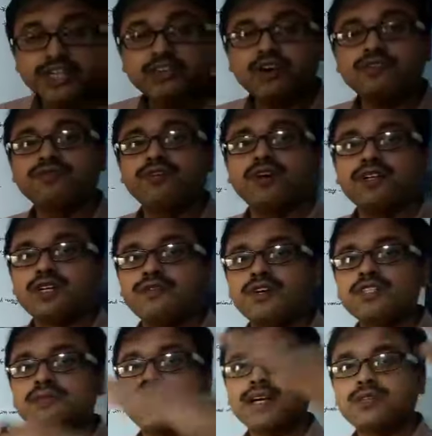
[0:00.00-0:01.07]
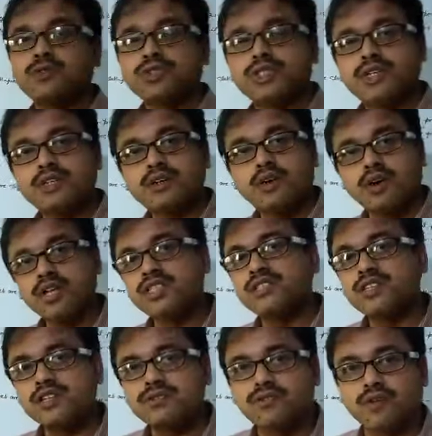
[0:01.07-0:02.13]
of reverse back to their
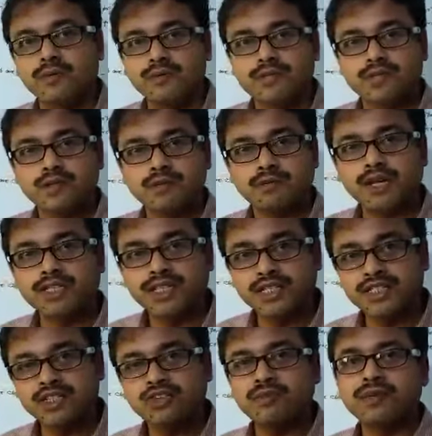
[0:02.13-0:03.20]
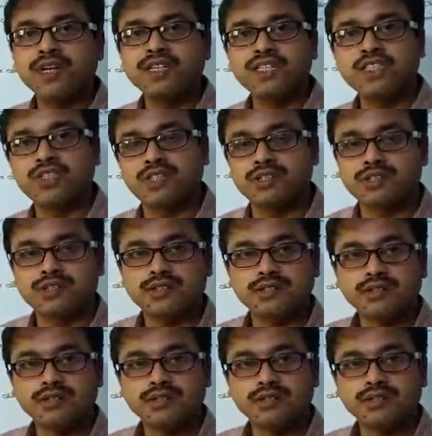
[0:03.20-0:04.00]
original forms by changing of conditions.